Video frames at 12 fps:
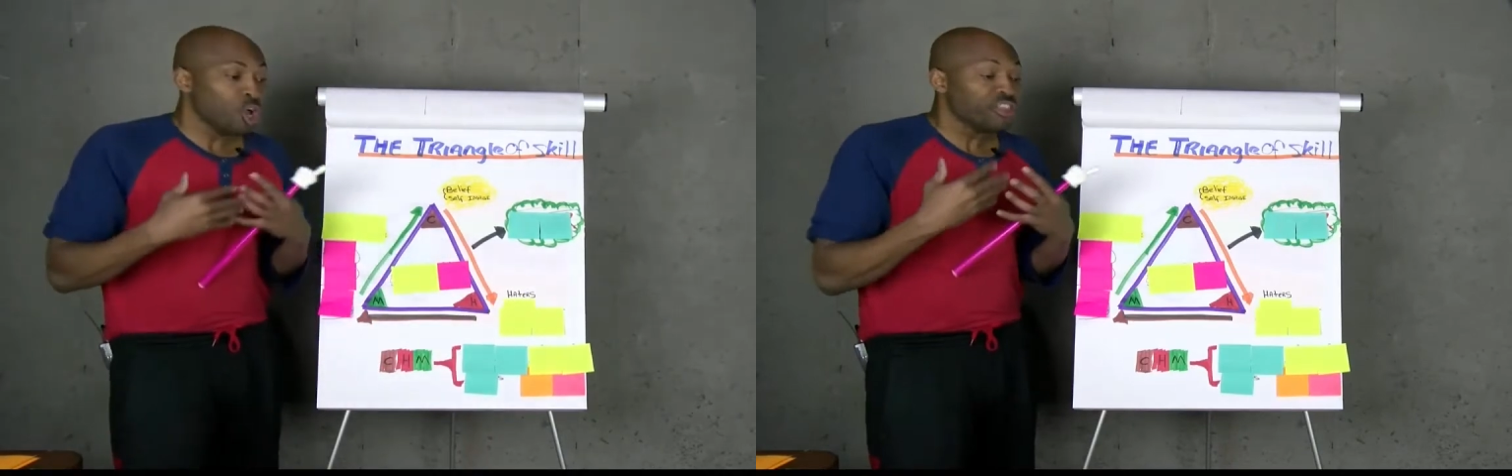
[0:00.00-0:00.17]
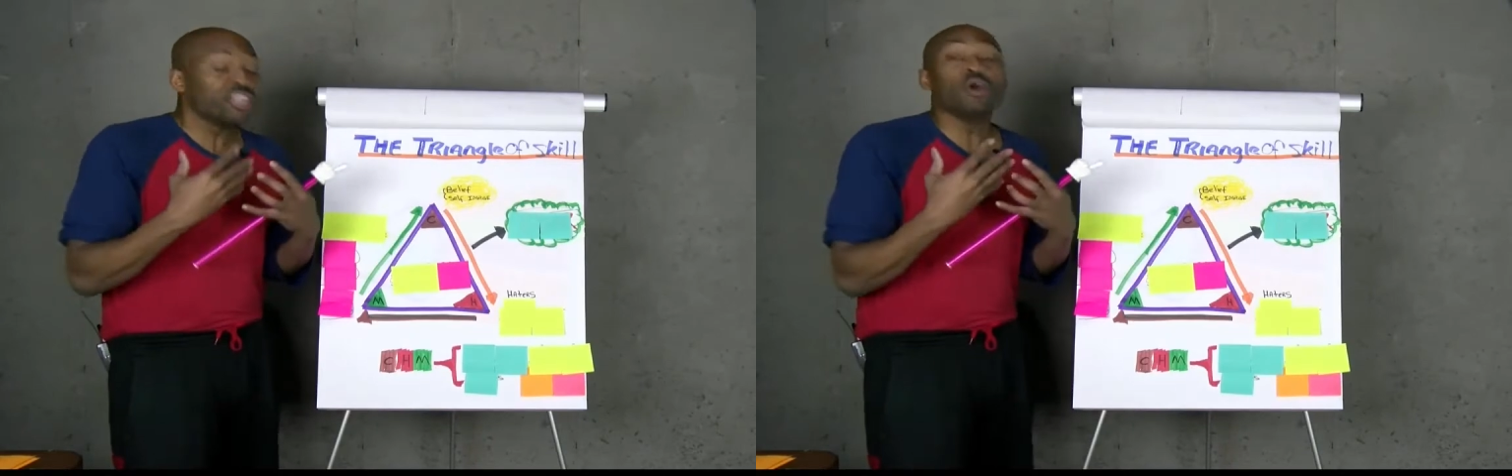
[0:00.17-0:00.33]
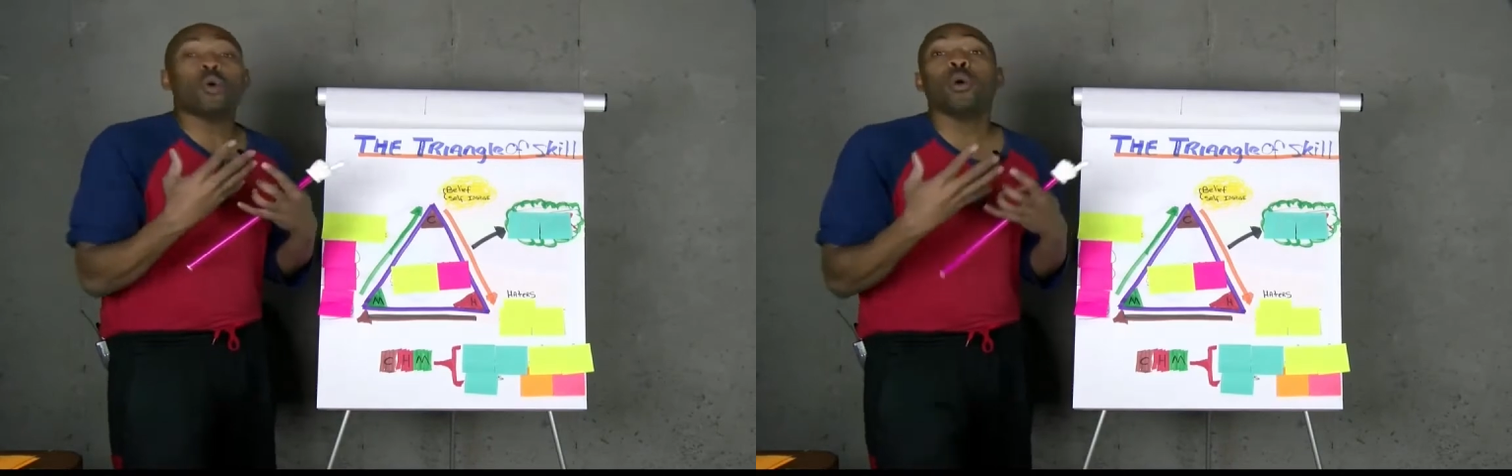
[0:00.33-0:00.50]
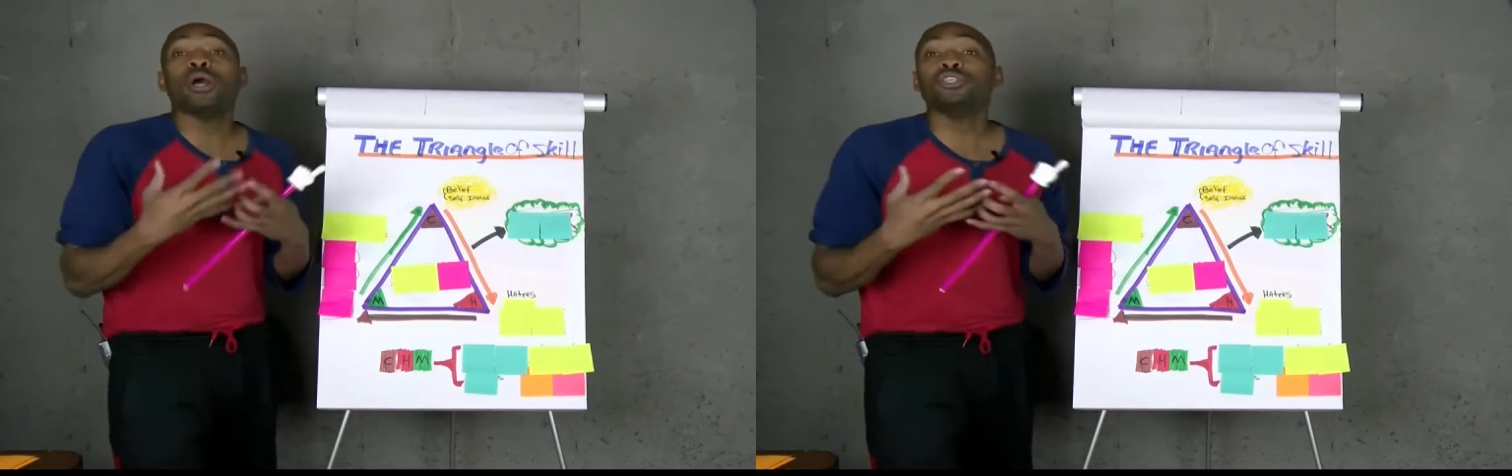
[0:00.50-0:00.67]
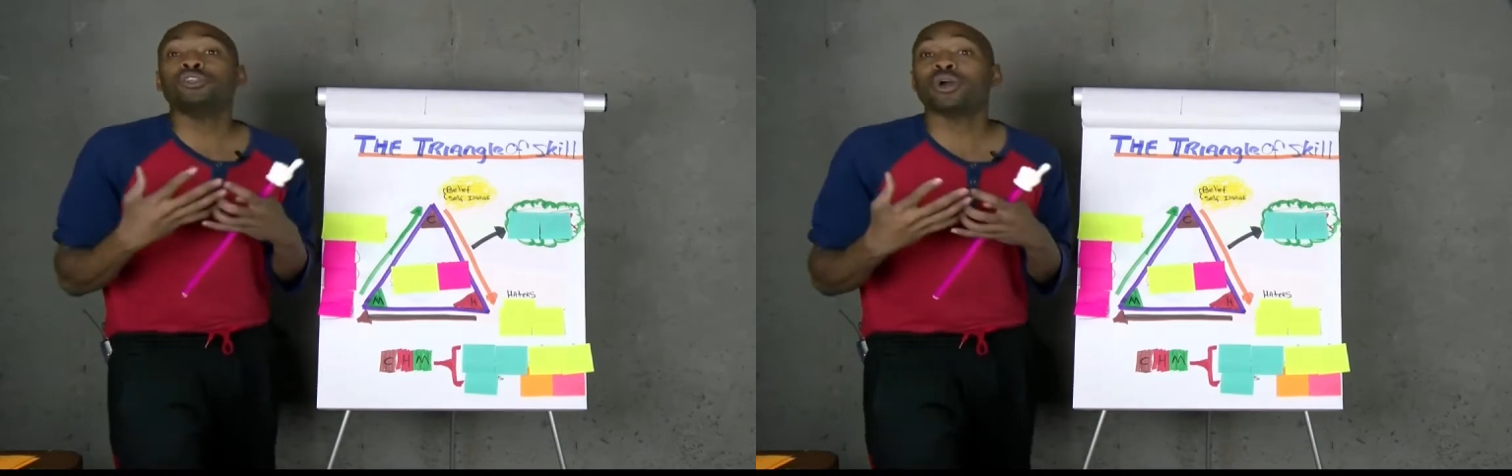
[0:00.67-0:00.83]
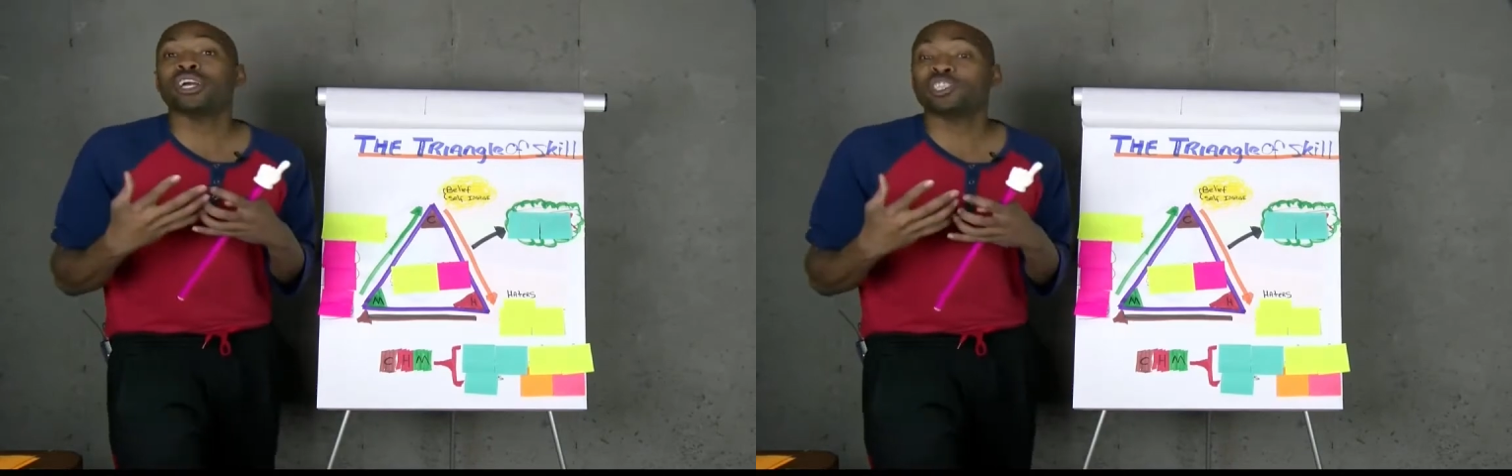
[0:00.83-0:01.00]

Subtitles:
They know what your